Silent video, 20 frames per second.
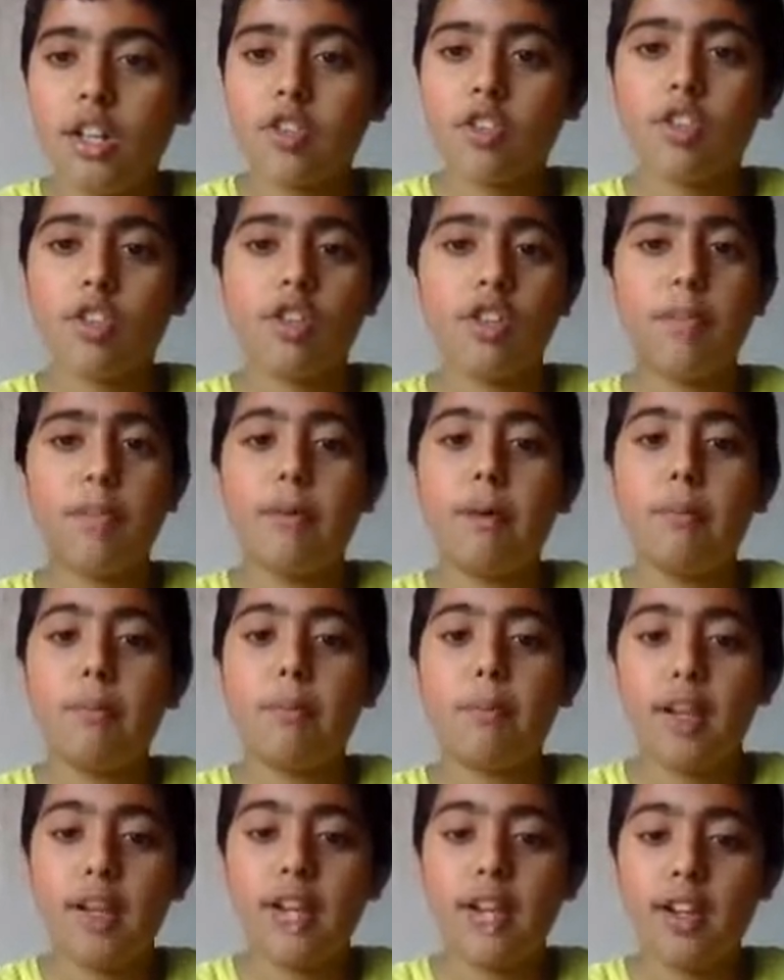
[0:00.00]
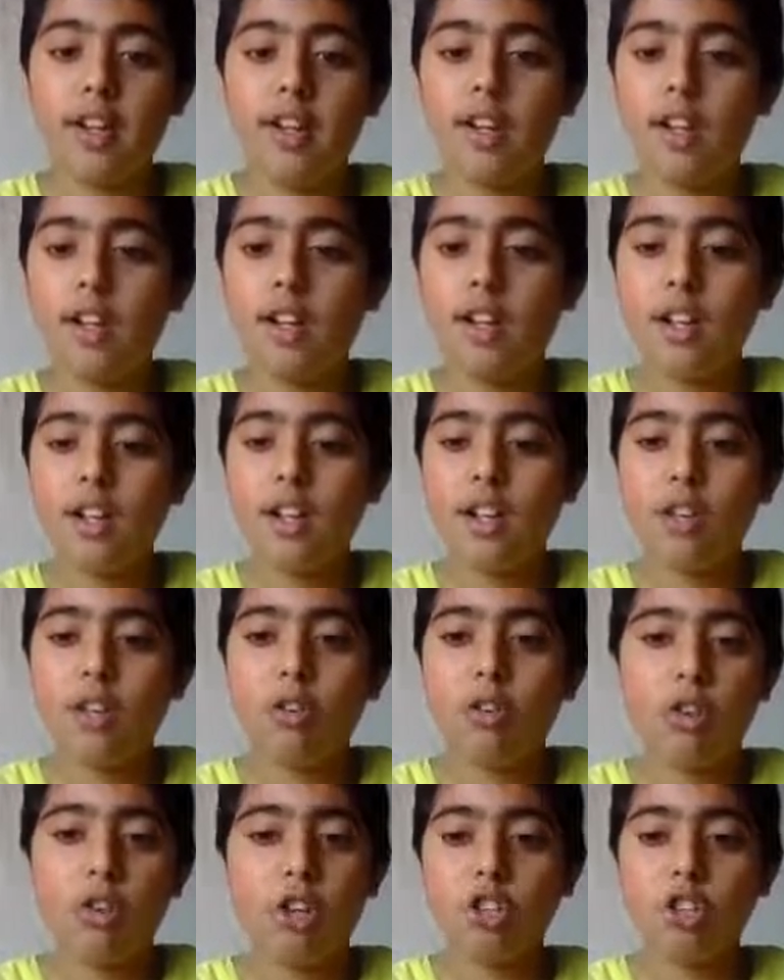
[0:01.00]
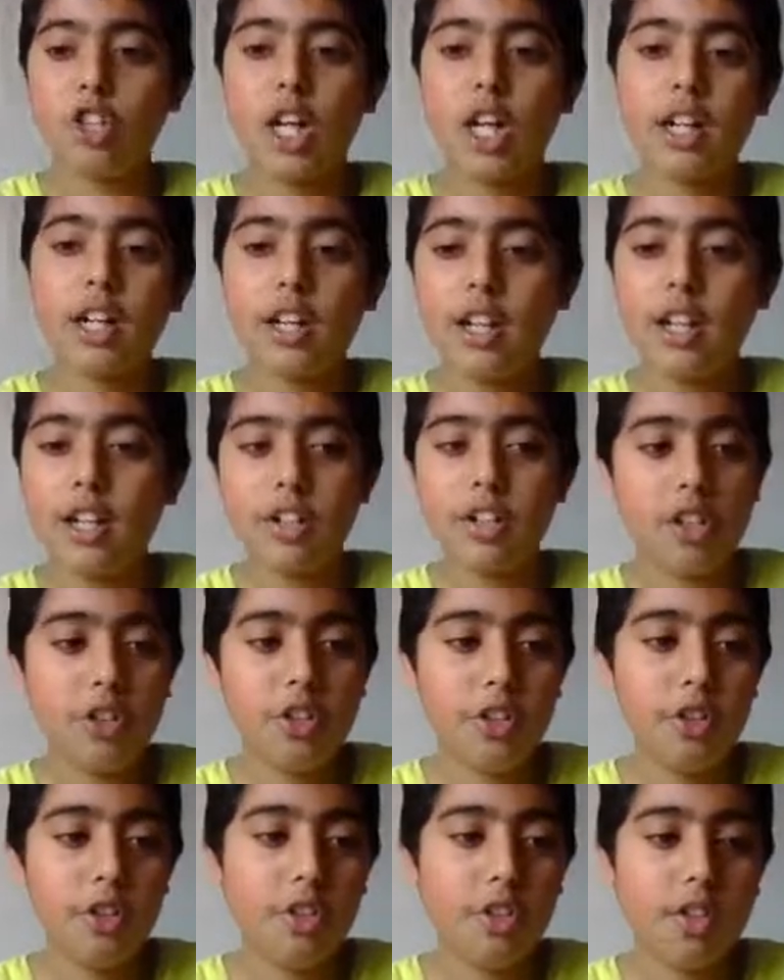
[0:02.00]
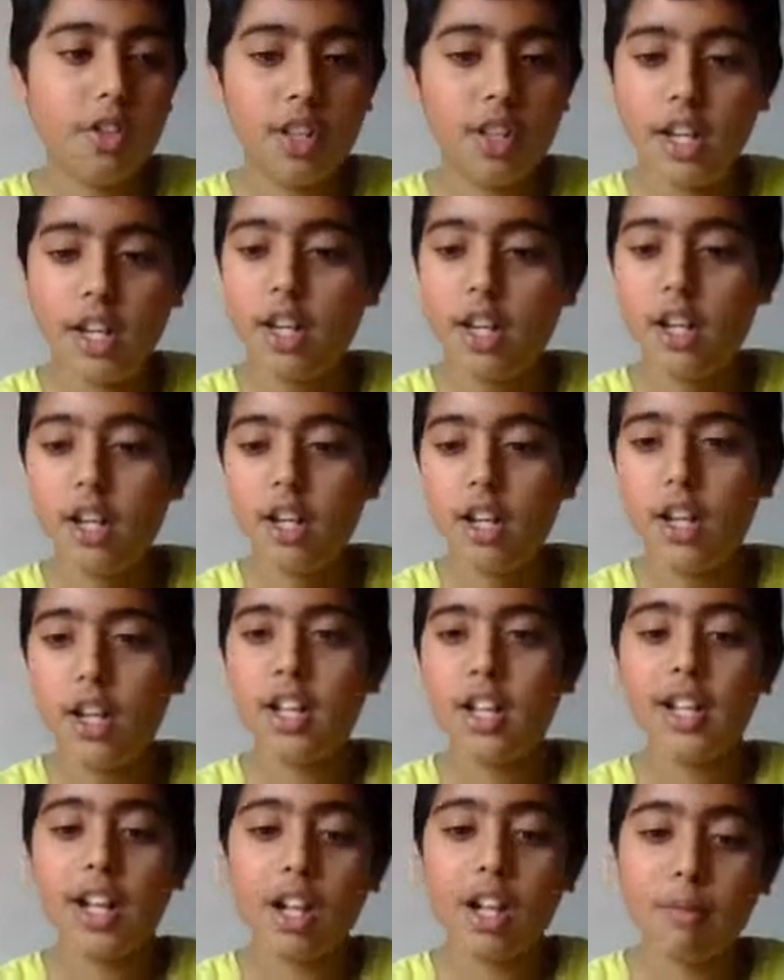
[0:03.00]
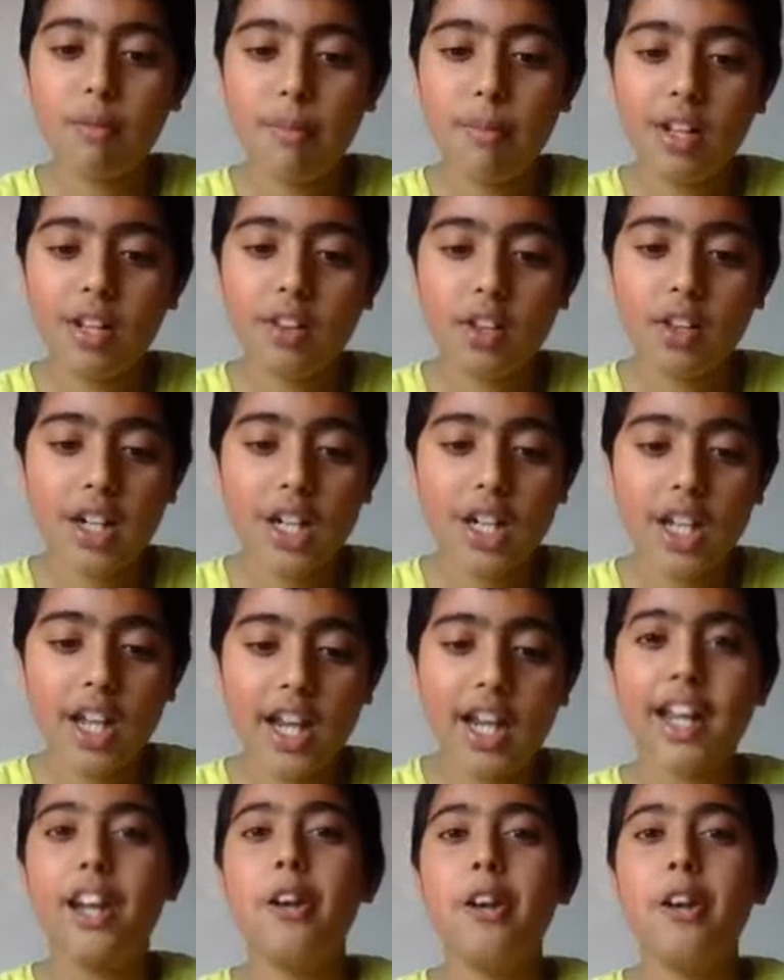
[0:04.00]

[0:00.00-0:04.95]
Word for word: It's just a pumpkin, or a jack-o'-lantern you should say. And that's basically it.